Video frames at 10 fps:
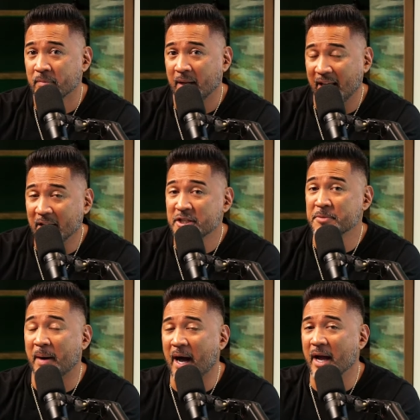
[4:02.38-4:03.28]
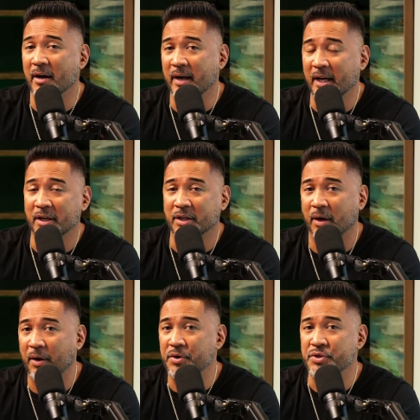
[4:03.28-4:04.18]
and inspire and
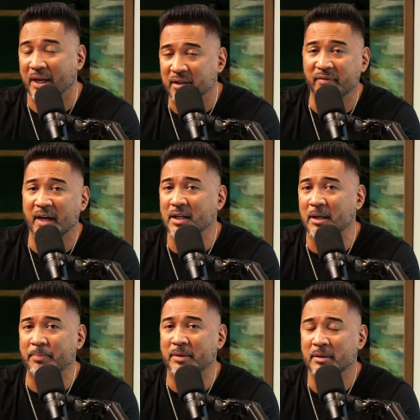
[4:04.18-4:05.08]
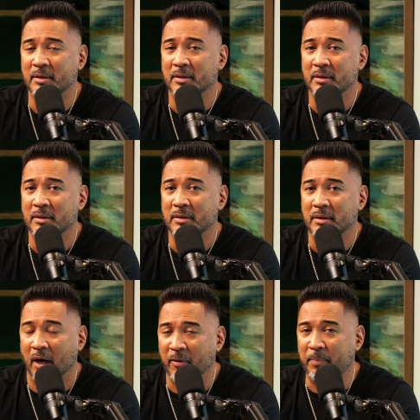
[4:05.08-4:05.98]
encourage and develop
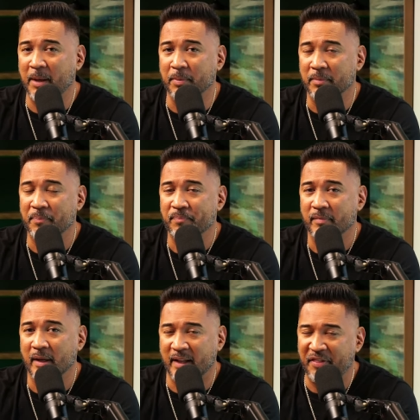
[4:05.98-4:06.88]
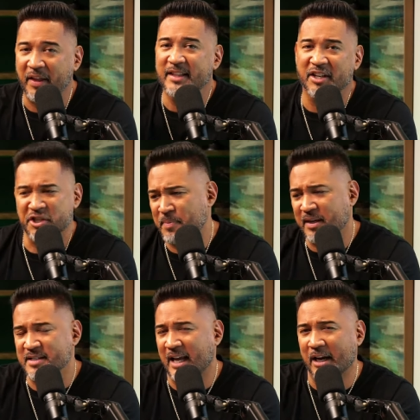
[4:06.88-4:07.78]
other people. And they think that just
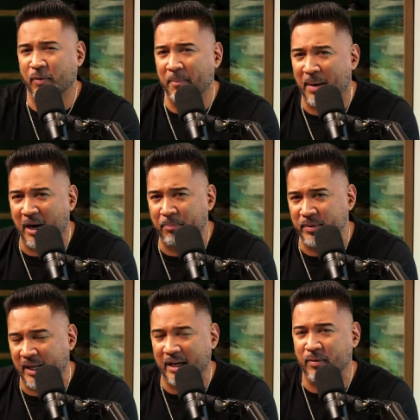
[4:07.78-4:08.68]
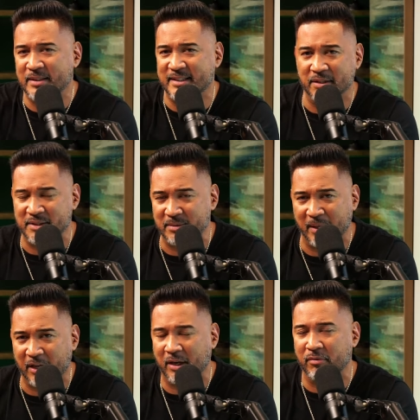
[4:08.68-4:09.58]
because they got a great PowerPoint, they got a great sales, they
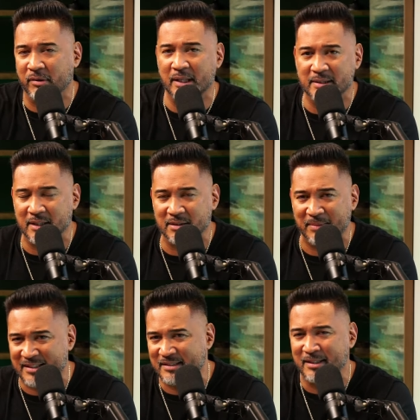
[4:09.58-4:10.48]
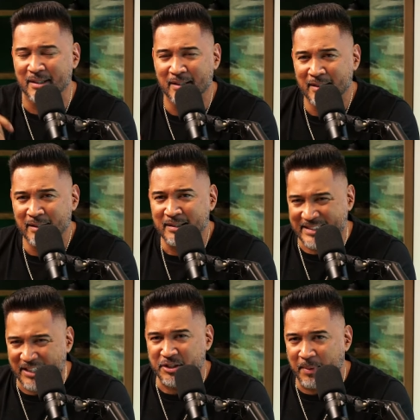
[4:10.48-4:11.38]
got a great lead system, that's
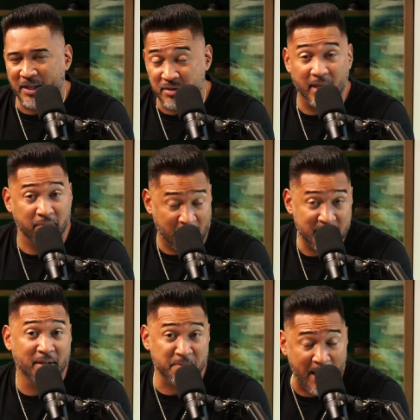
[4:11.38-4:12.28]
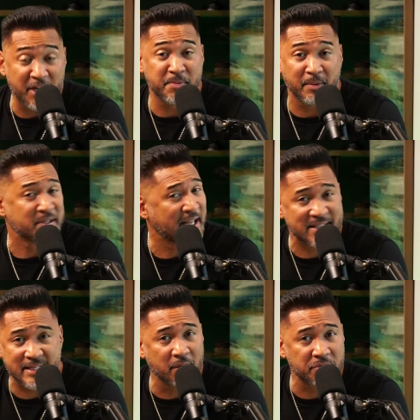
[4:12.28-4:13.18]
sales management. Yeah, that's sales management. That's not
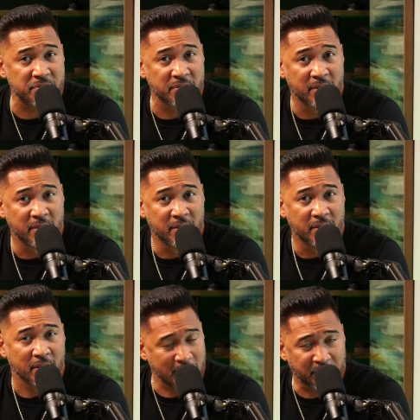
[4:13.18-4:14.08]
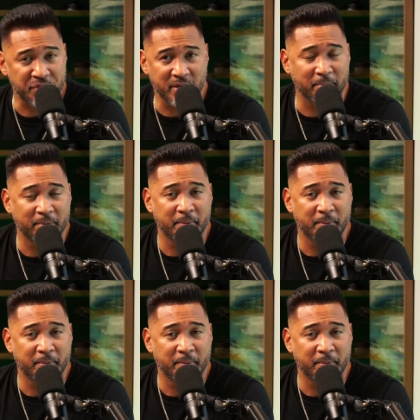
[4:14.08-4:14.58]
sales leadership.